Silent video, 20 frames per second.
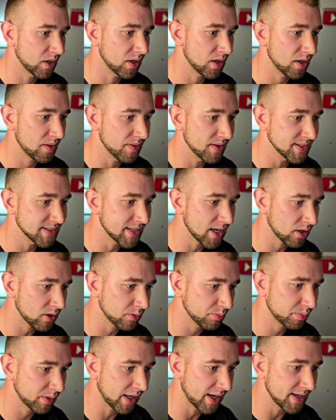In the
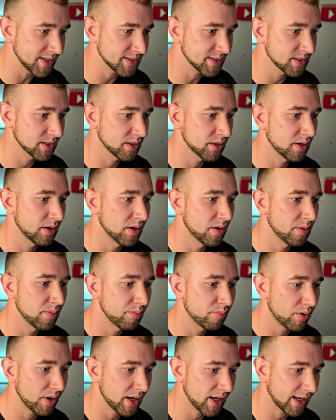second place,
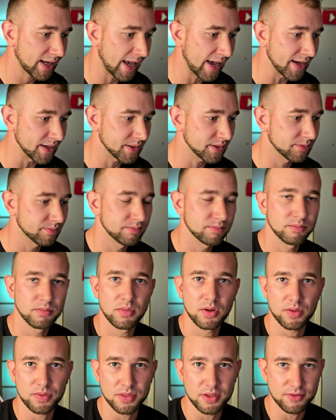predicate,
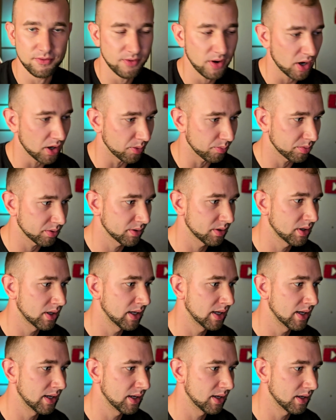the verb.
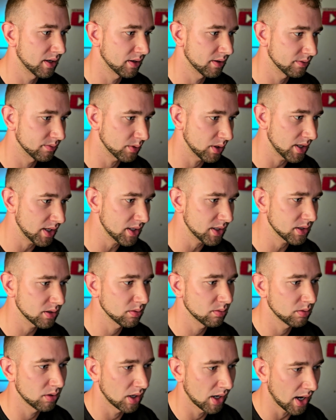Ich
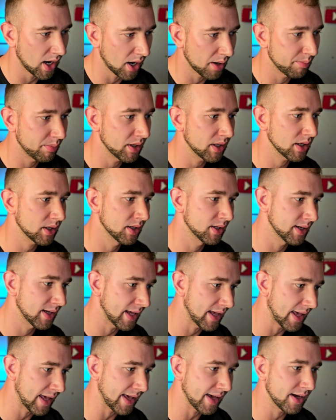habe,
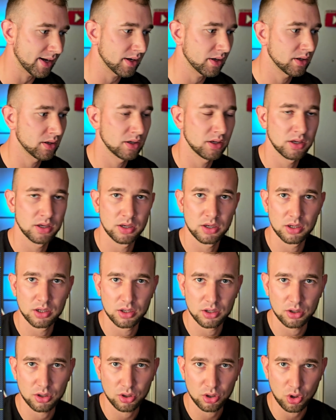er
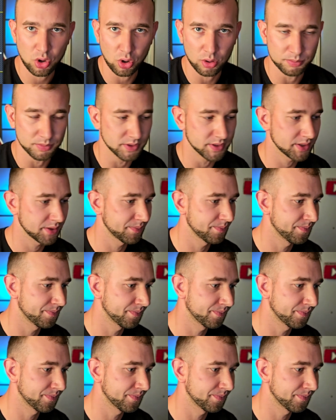kommt.